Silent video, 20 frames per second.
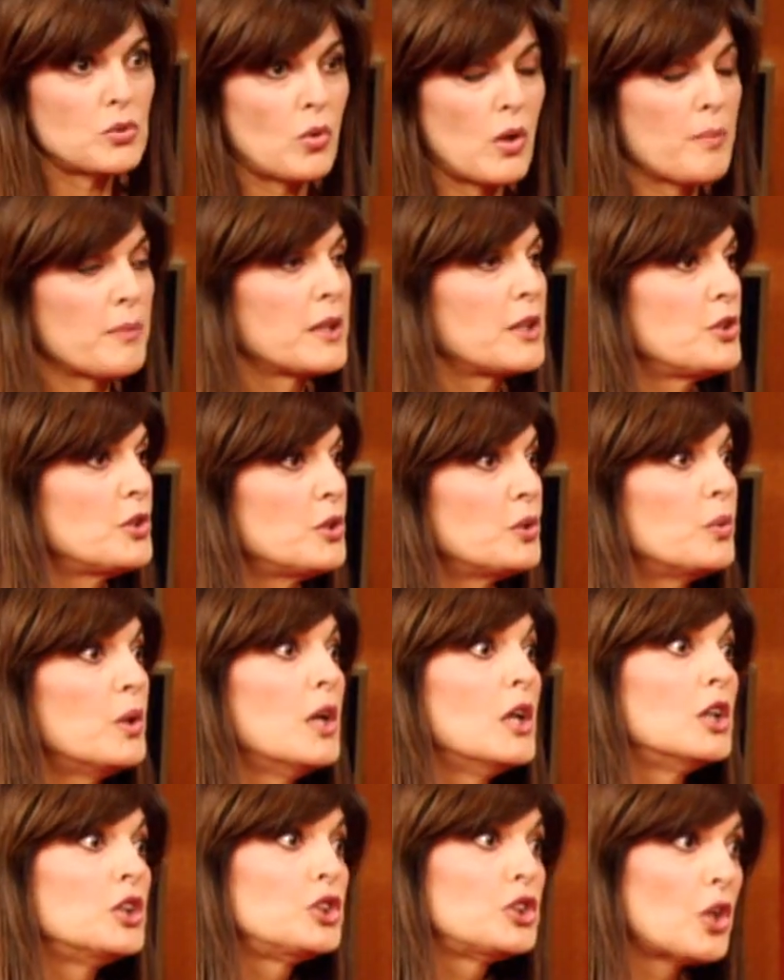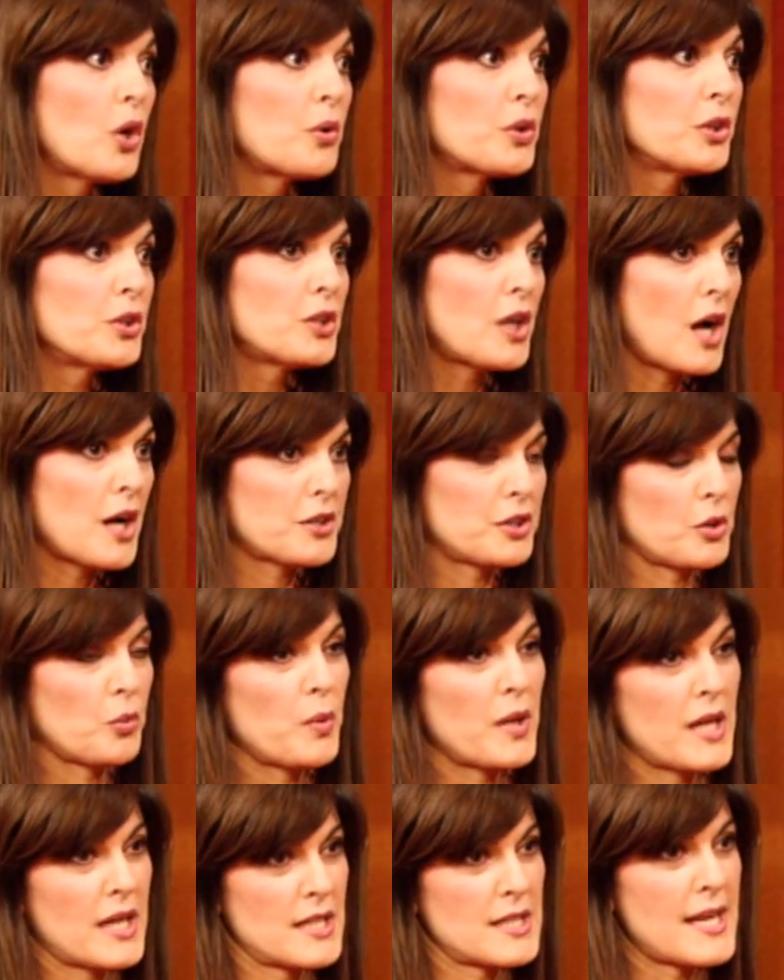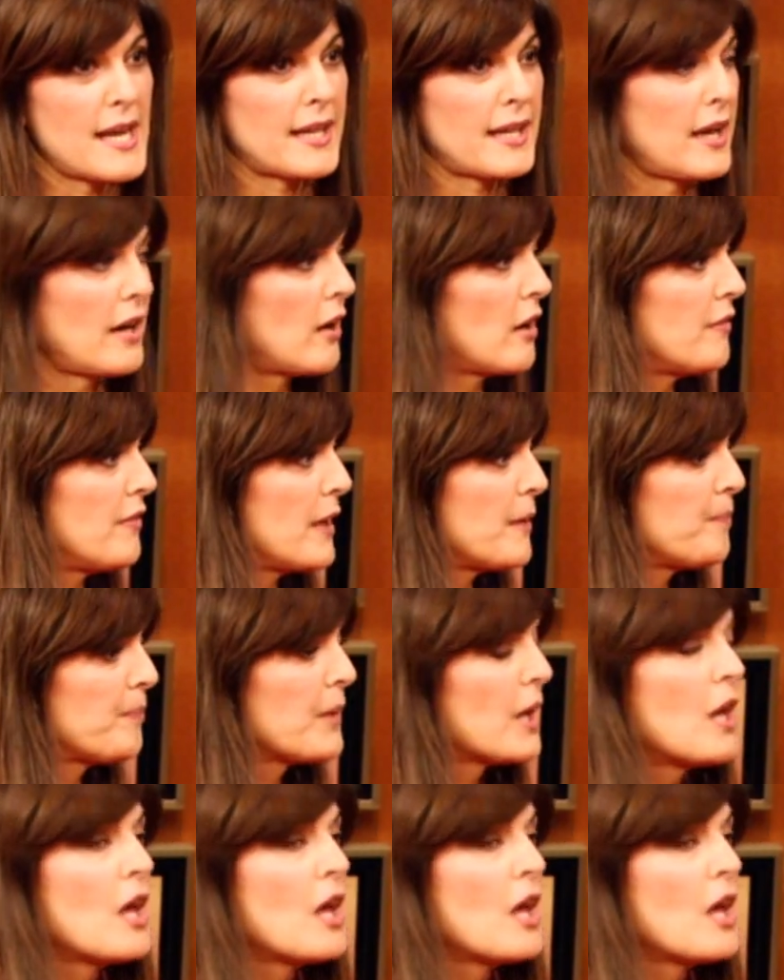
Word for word: normally do, mm -hmm. show your doctor. We can take care of it.